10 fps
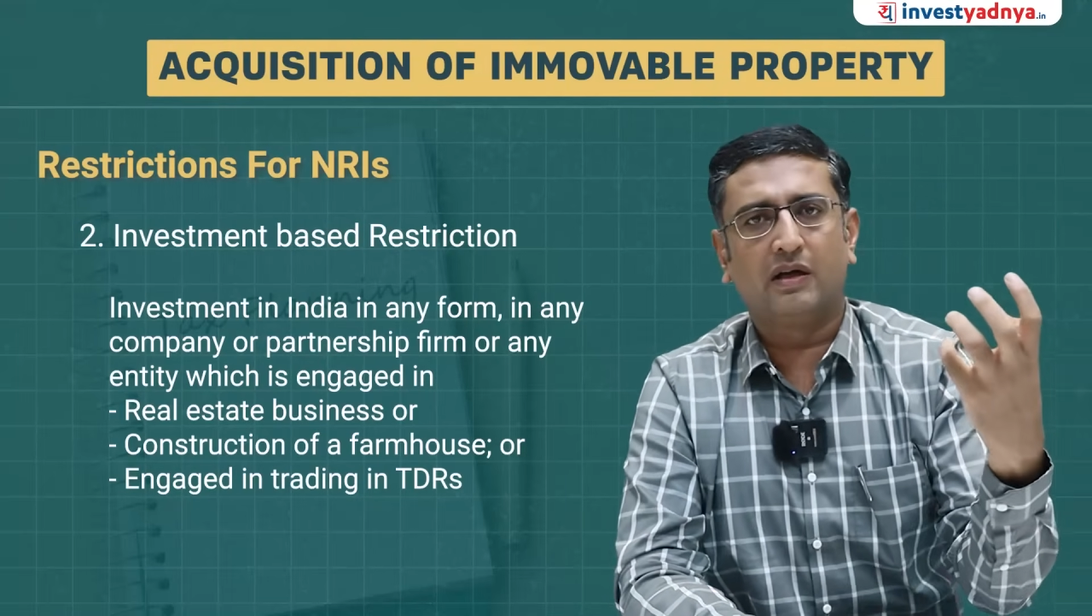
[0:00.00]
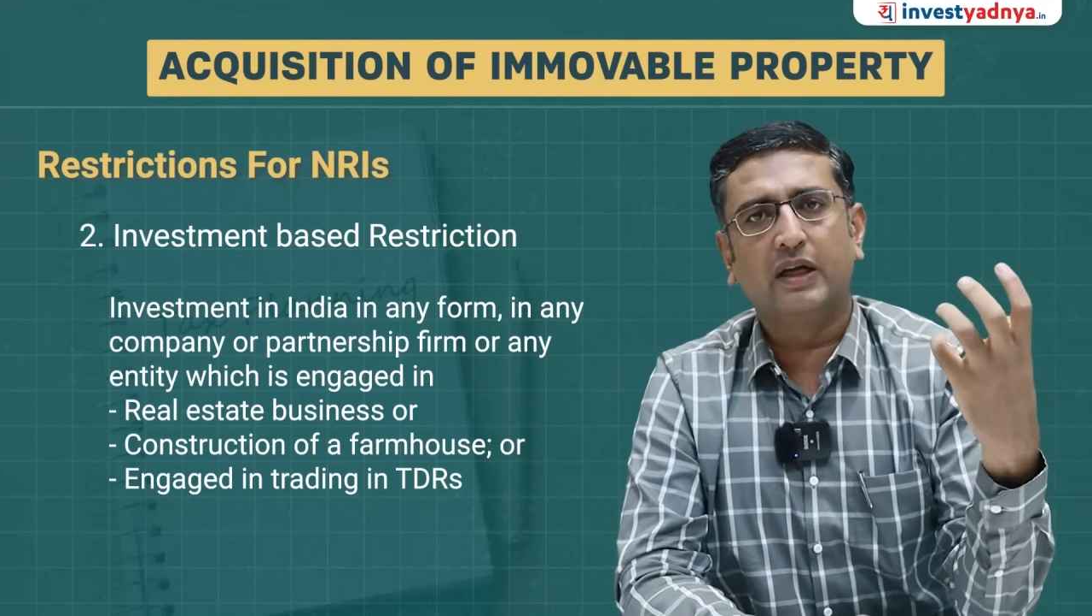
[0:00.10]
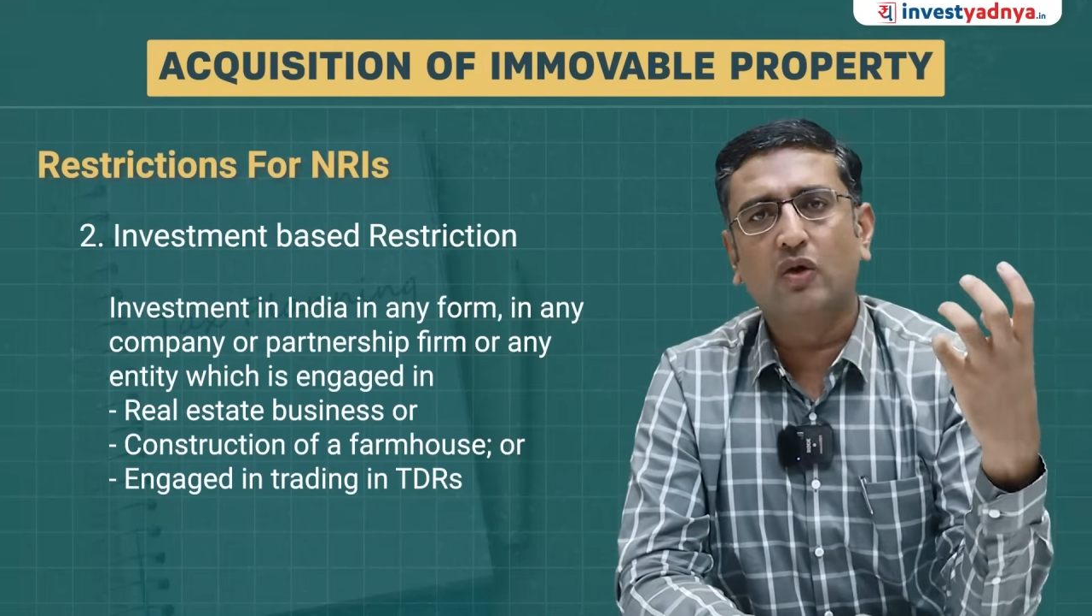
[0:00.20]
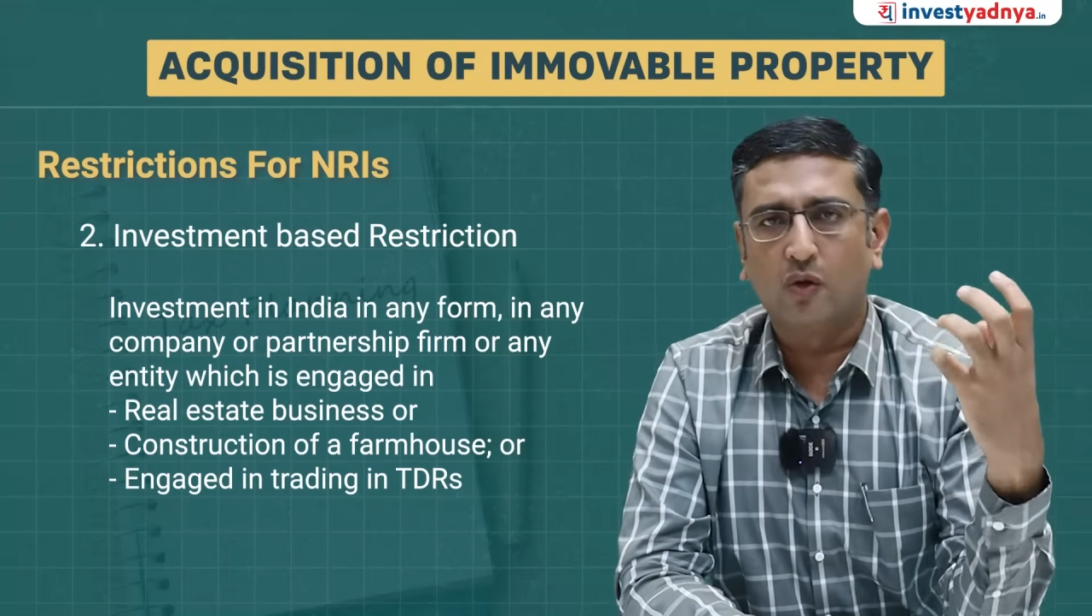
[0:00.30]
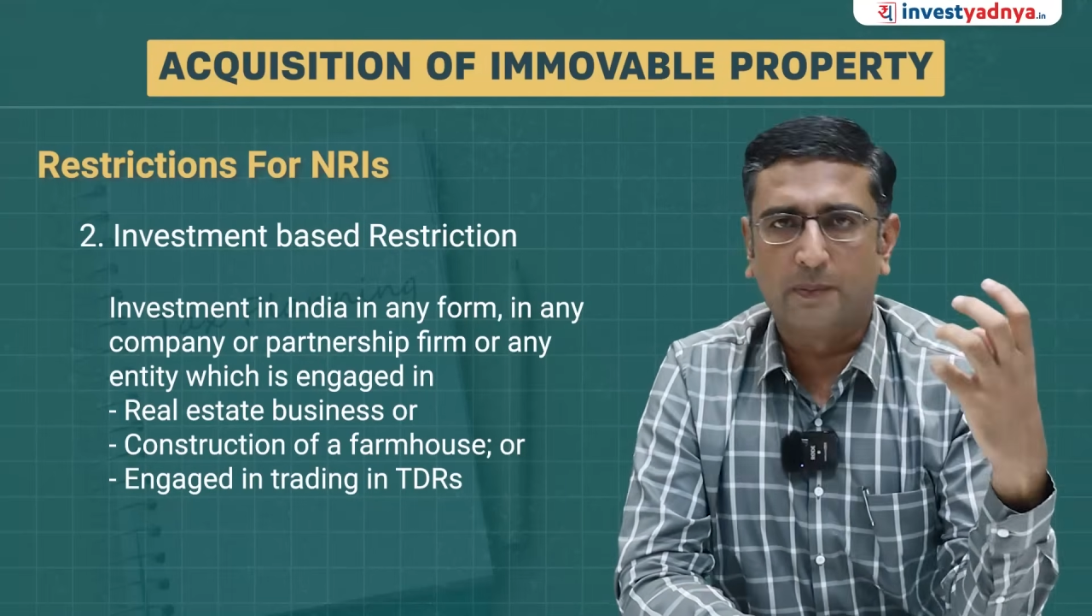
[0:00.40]

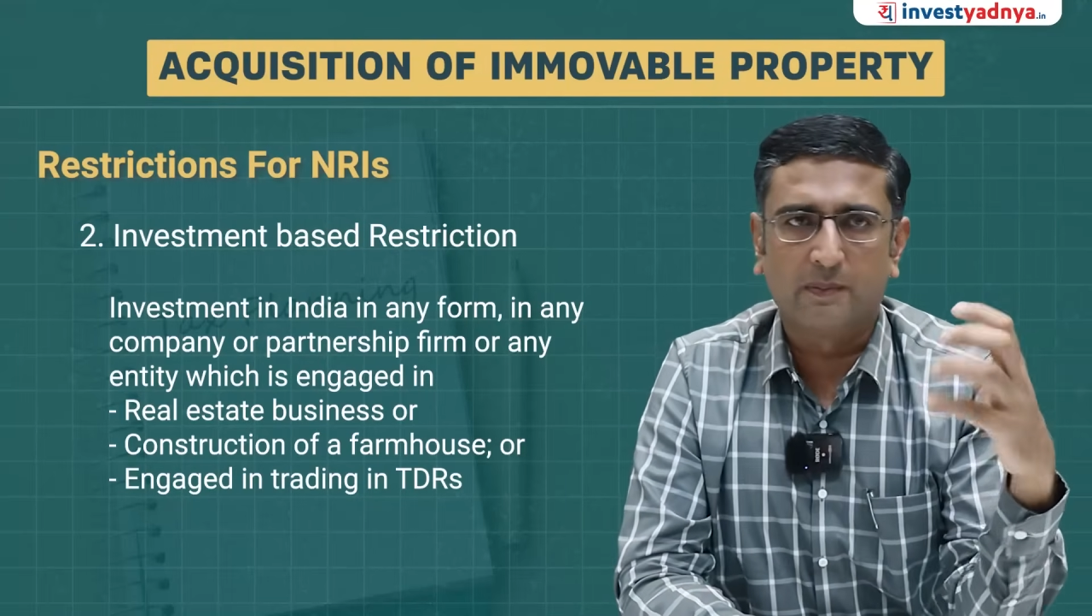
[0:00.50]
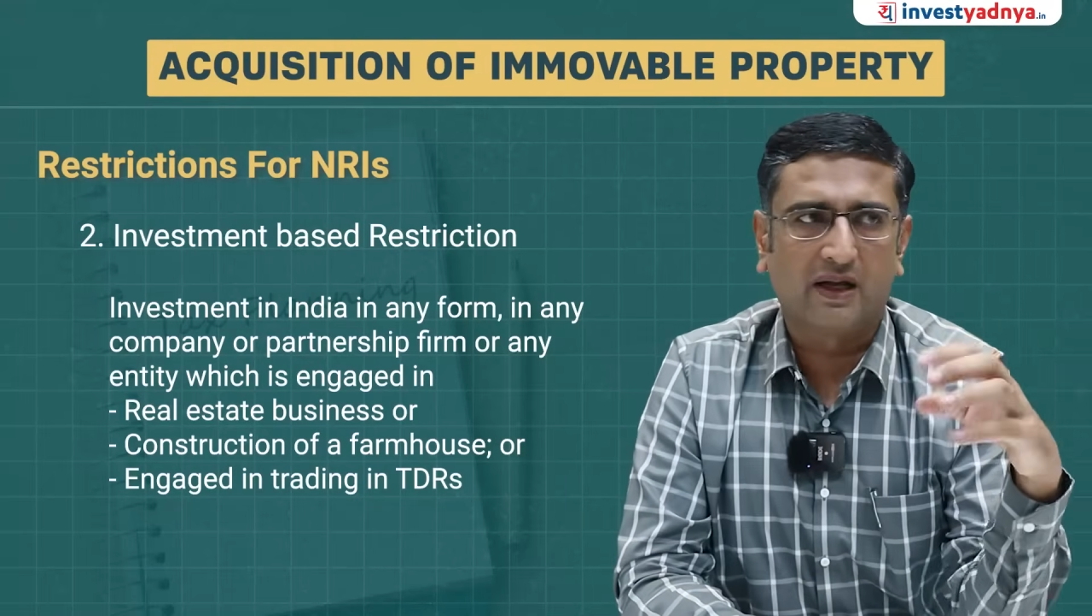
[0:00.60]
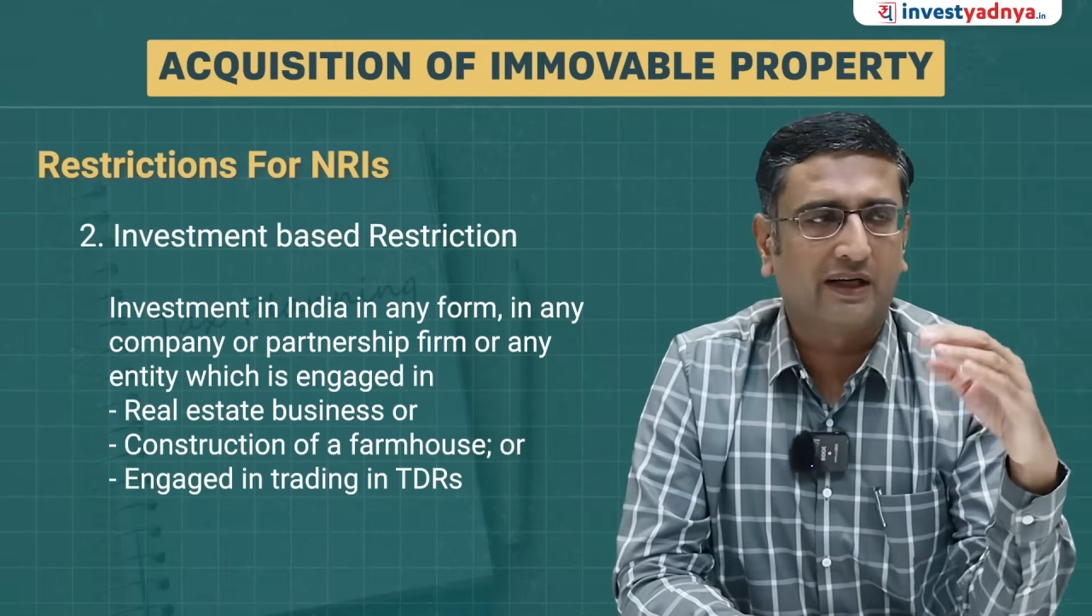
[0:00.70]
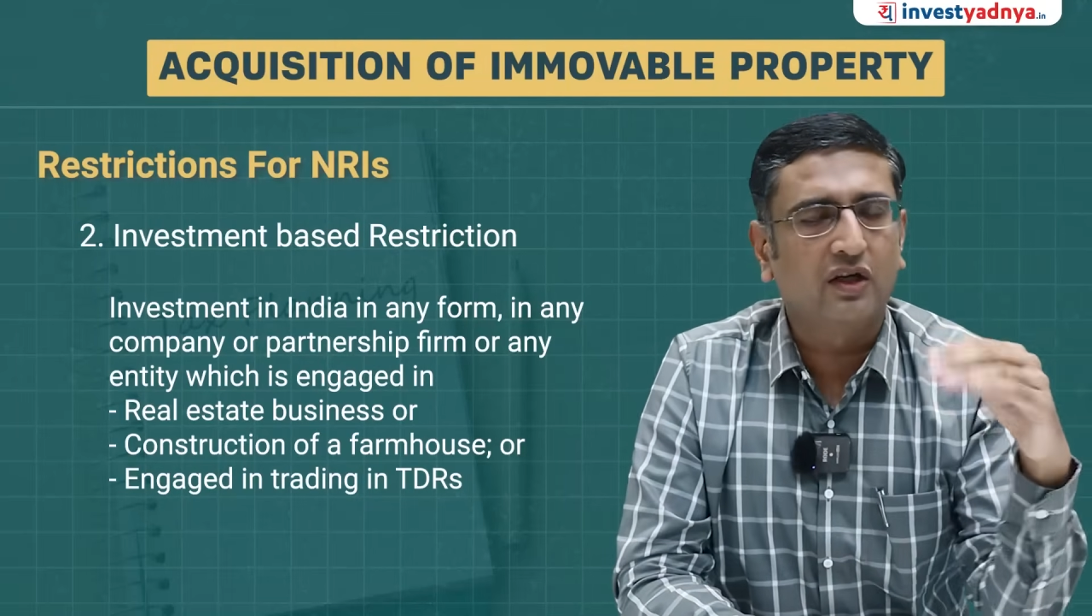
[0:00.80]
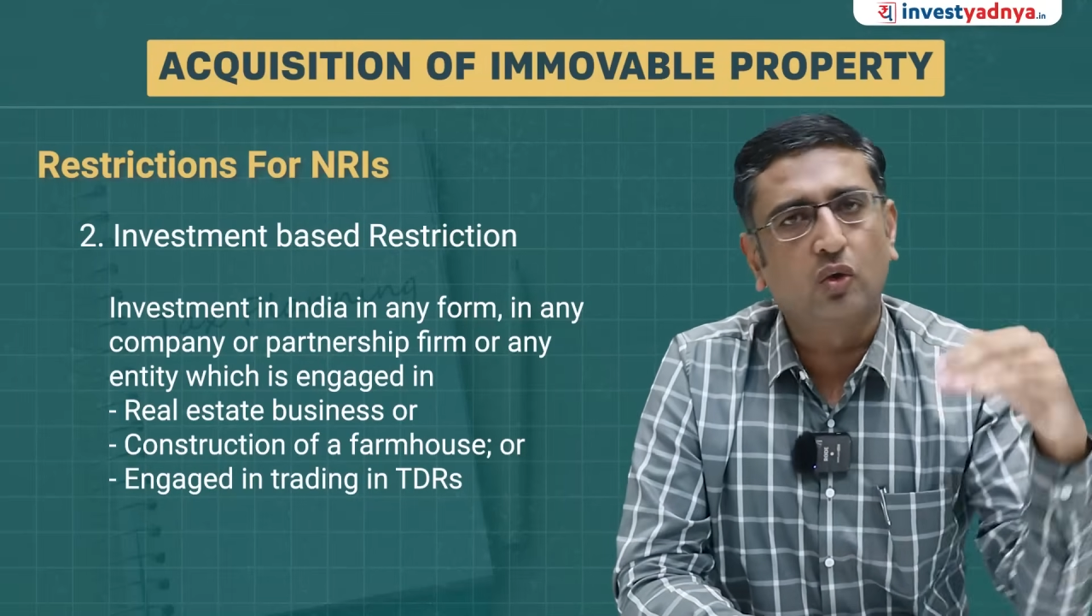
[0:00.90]
in open
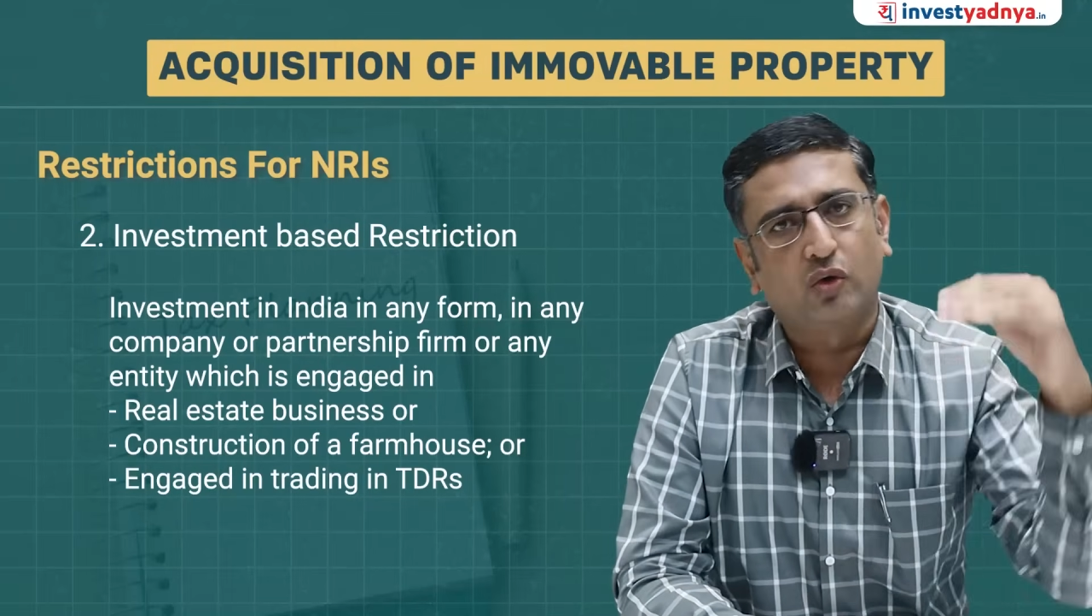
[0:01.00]
market